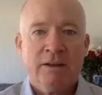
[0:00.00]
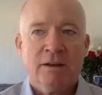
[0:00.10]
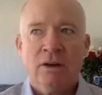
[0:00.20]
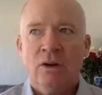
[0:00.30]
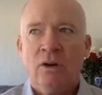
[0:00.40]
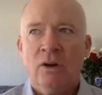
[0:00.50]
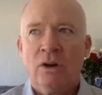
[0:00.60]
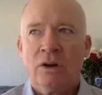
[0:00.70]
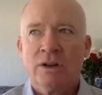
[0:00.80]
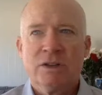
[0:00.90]
or
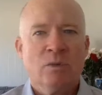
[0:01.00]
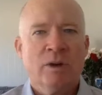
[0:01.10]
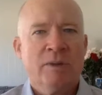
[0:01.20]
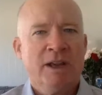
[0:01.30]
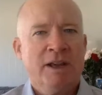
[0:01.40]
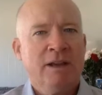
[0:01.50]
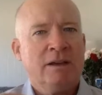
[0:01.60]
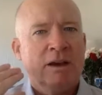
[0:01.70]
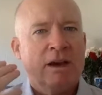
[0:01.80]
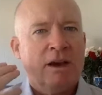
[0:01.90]
doesn't want to be
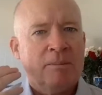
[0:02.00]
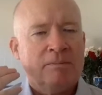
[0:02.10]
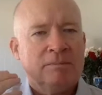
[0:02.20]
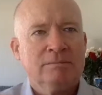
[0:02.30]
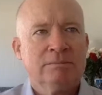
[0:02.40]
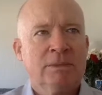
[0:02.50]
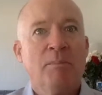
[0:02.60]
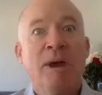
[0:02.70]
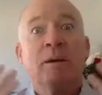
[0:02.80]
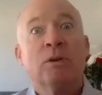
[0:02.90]
a
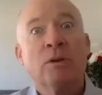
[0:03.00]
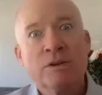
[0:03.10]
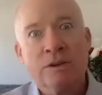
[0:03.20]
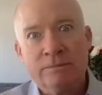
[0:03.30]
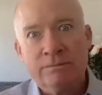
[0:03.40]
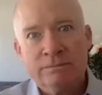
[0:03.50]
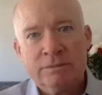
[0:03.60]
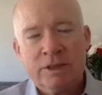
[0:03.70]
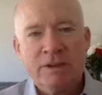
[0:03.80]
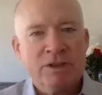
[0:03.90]
bad person.
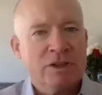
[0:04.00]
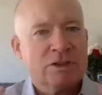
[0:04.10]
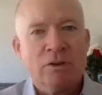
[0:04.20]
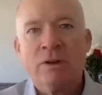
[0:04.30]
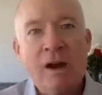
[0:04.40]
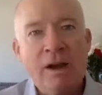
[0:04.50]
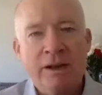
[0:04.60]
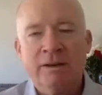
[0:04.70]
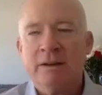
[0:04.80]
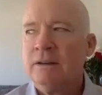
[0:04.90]
I mean, she's so kind.